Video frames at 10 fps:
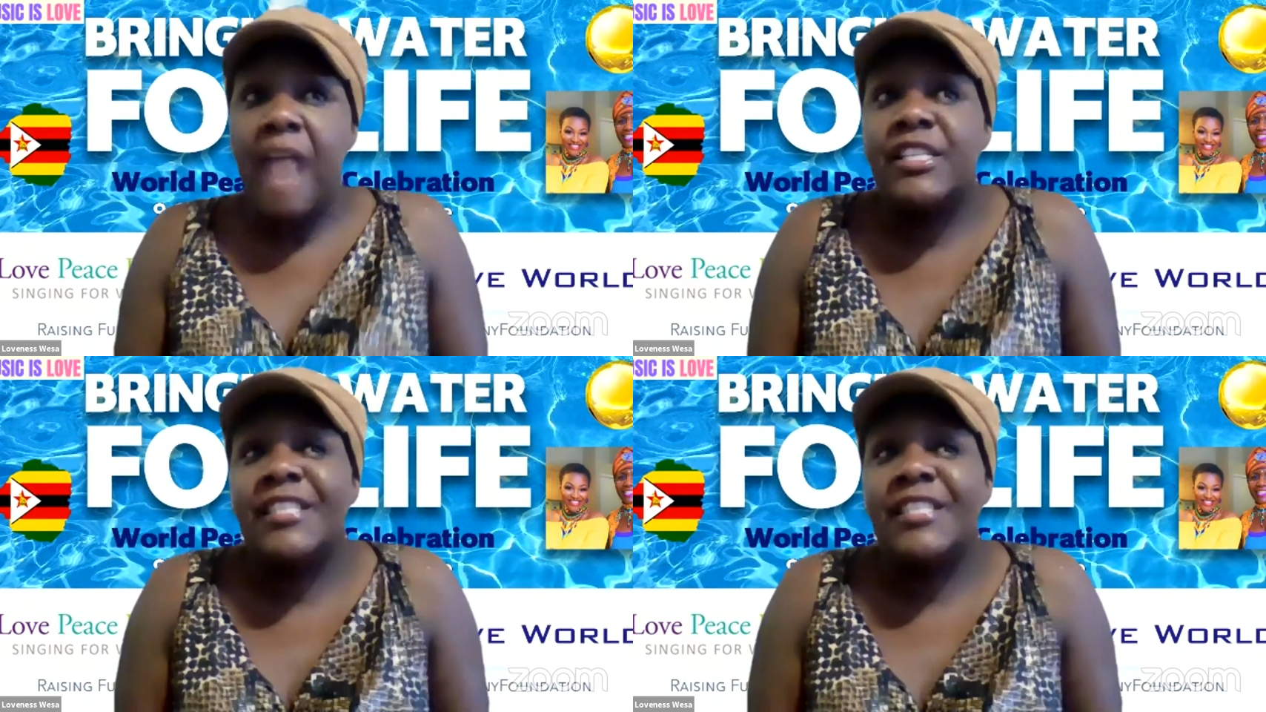
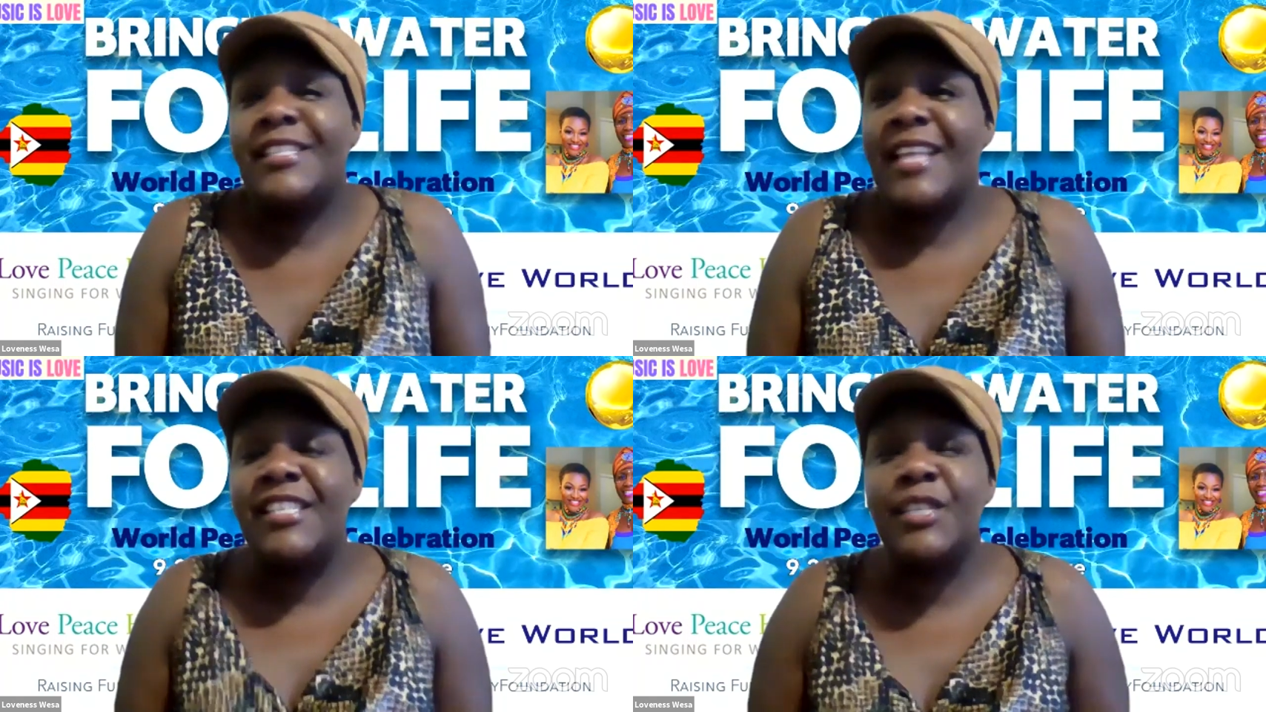I
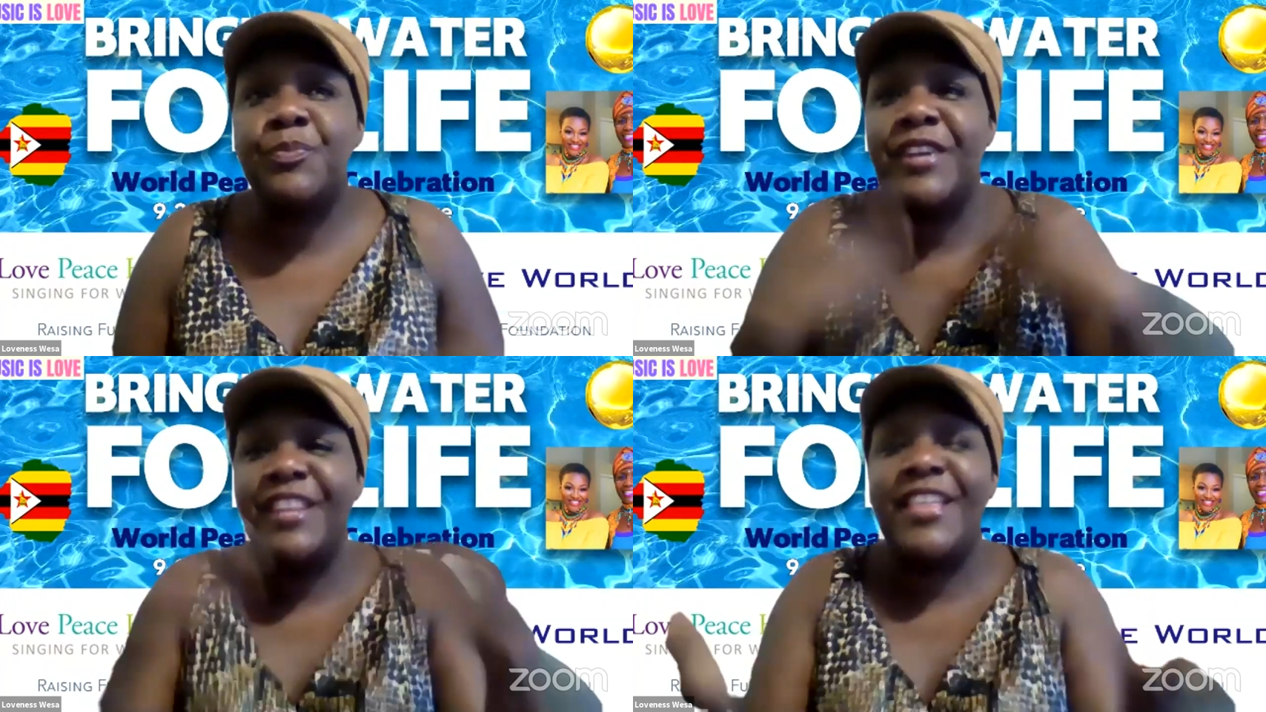just
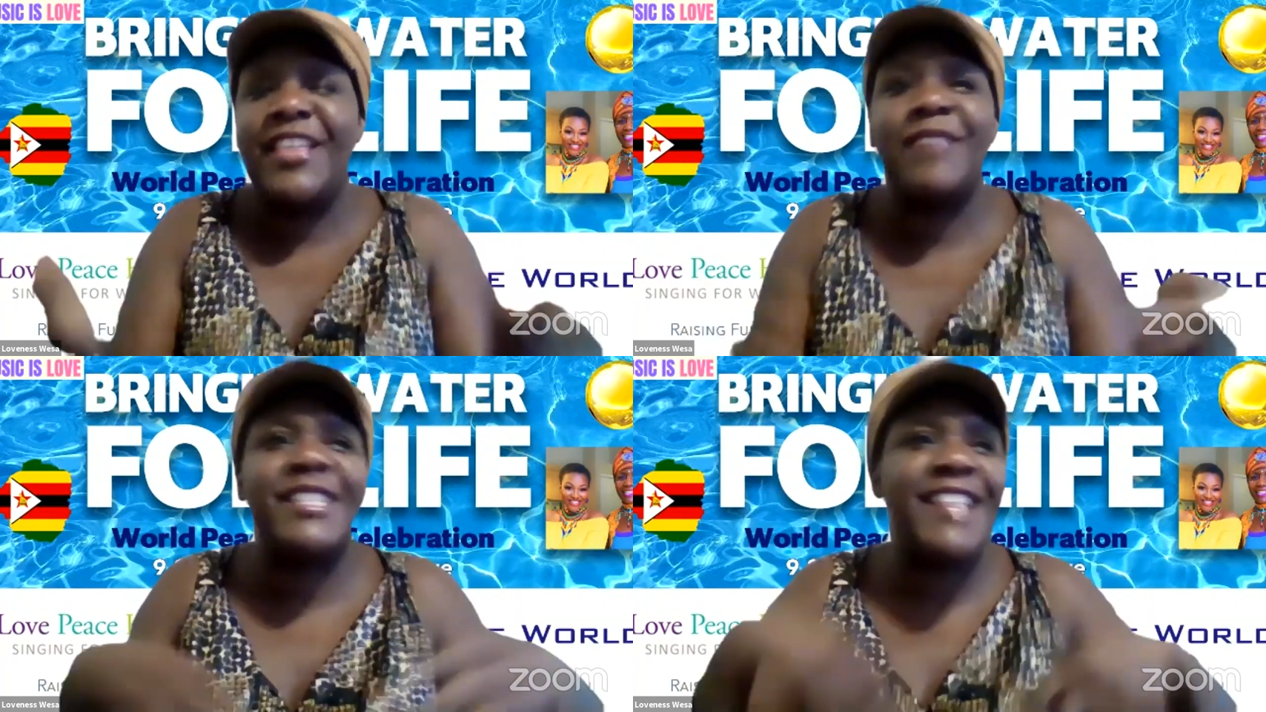put it
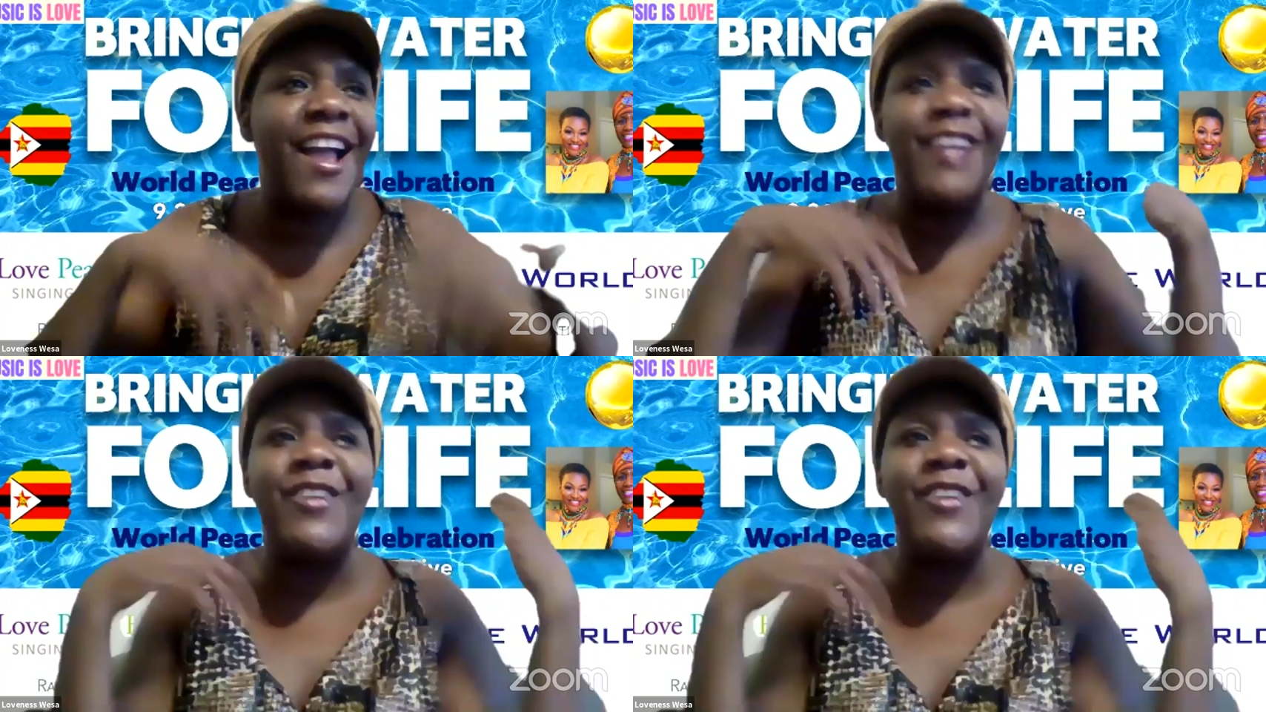there. Just like,
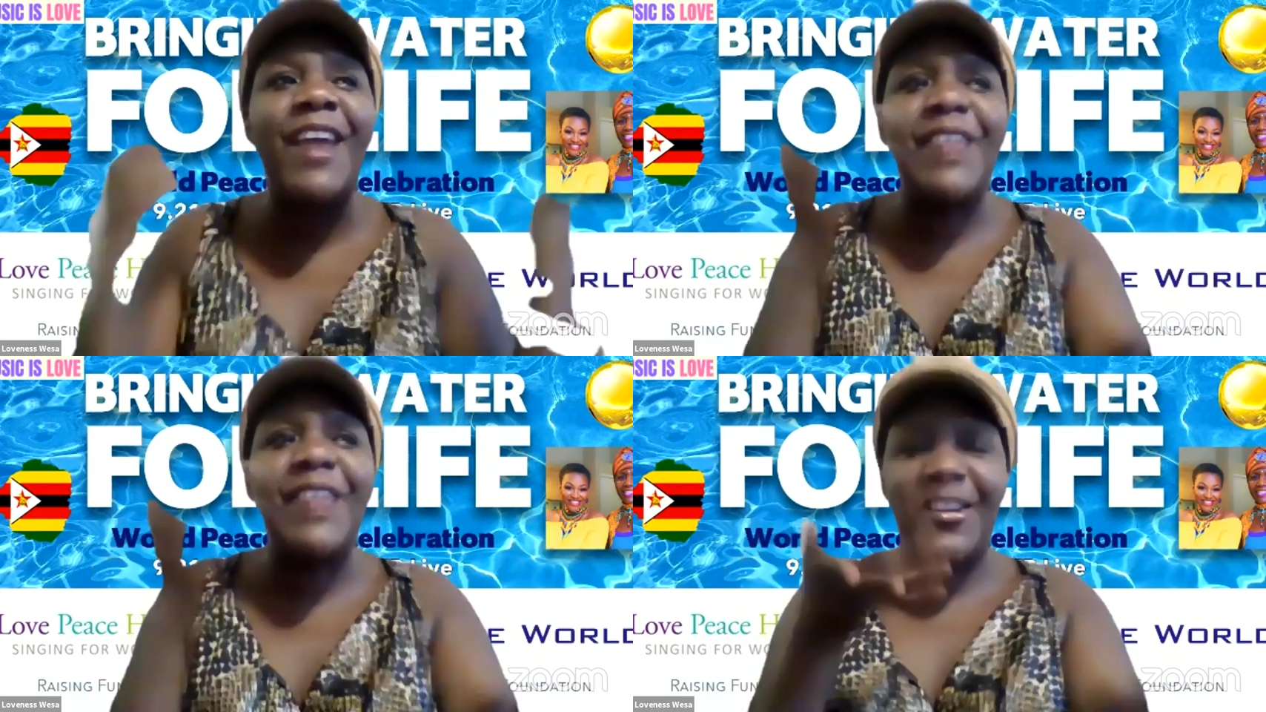you know
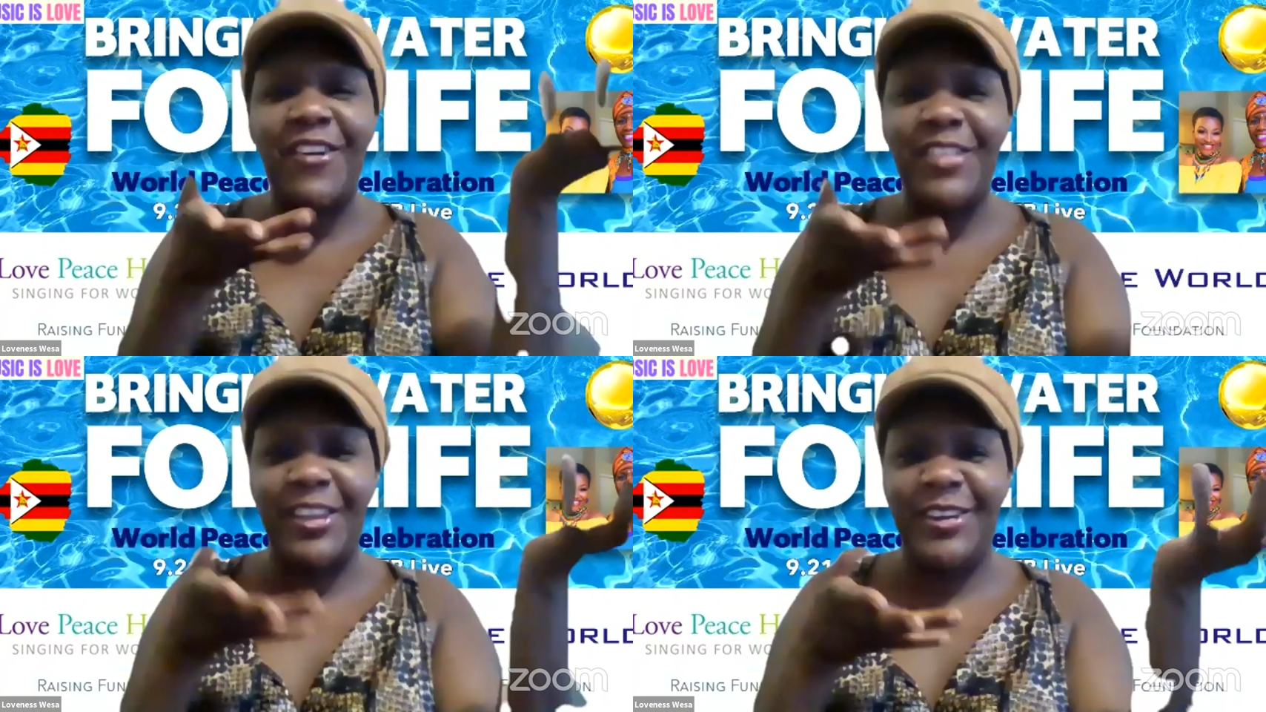what? I want to go
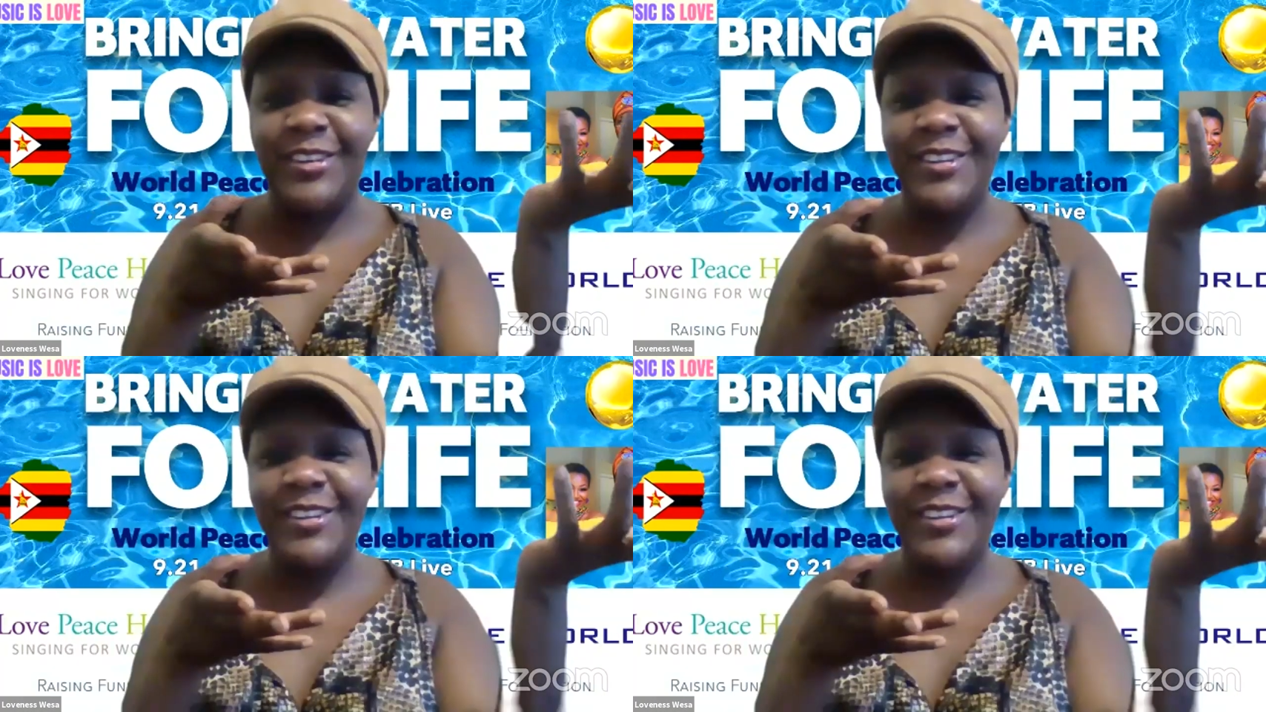there.